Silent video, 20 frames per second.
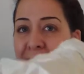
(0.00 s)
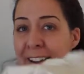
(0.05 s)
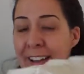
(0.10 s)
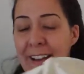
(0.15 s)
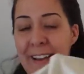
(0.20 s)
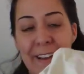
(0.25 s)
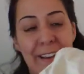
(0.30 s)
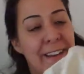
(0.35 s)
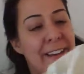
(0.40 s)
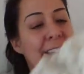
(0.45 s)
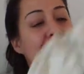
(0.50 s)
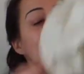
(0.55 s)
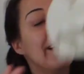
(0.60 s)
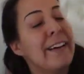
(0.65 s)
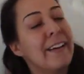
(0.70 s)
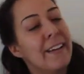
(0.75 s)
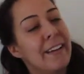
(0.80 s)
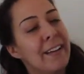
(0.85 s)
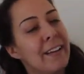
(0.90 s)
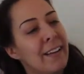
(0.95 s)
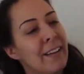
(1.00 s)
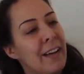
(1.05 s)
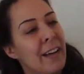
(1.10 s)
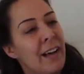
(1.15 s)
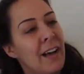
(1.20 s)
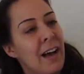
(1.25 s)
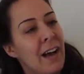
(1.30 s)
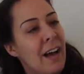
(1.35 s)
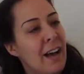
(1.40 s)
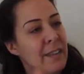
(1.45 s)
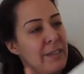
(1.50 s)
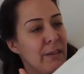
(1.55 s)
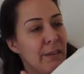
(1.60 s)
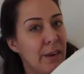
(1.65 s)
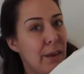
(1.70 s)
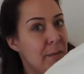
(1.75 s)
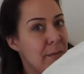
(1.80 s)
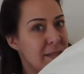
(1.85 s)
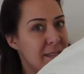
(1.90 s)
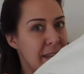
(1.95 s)
uh, I
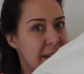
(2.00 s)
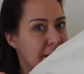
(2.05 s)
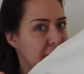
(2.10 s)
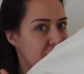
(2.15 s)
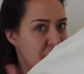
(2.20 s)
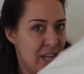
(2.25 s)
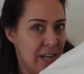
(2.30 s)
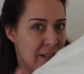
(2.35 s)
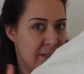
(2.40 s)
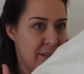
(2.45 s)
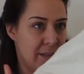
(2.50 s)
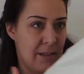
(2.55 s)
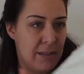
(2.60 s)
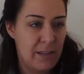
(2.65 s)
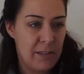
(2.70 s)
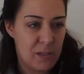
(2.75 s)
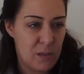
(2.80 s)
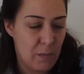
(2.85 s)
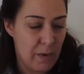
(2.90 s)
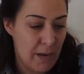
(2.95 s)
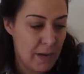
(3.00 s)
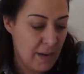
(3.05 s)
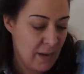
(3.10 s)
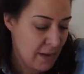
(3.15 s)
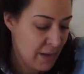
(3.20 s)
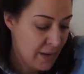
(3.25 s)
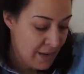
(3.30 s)
thought I would take a chance on this one.